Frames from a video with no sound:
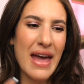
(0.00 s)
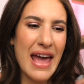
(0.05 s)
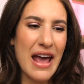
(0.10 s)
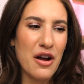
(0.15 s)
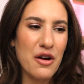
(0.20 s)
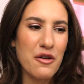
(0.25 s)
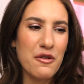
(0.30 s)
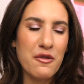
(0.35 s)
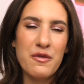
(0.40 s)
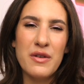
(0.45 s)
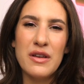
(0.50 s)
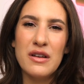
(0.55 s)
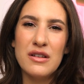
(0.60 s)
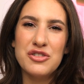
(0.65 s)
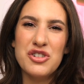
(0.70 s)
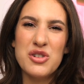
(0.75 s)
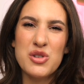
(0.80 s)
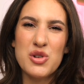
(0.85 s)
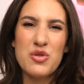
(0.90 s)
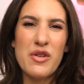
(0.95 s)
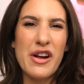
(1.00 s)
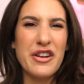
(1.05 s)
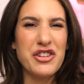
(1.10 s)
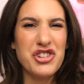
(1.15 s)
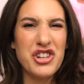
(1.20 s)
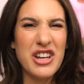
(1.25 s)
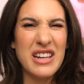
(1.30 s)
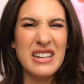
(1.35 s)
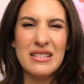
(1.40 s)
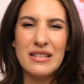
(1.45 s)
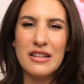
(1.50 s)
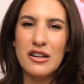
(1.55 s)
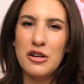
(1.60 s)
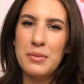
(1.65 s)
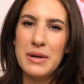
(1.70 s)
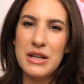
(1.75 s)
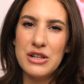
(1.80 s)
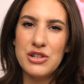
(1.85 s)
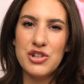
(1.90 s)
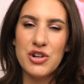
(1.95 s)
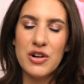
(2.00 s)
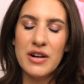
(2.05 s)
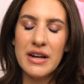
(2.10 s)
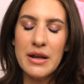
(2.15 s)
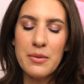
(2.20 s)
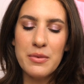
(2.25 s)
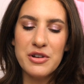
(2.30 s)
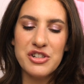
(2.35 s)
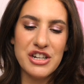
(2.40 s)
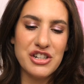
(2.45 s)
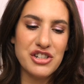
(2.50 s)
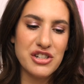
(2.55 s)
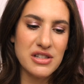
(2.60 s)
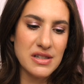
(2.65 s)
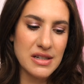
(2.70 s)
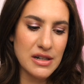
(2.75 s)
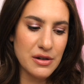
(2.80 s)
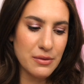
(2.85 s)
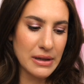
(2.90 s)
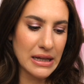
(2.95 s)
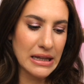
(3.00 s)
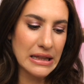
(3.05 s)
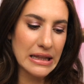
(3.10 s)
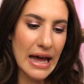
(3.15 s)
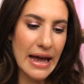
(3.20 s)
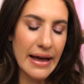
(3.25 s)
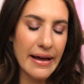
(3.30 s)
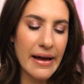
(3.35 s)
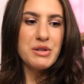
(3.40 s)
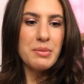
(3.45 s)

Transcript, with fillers: hair feel just crunchy and a little bit dirty, which I just didn't really like.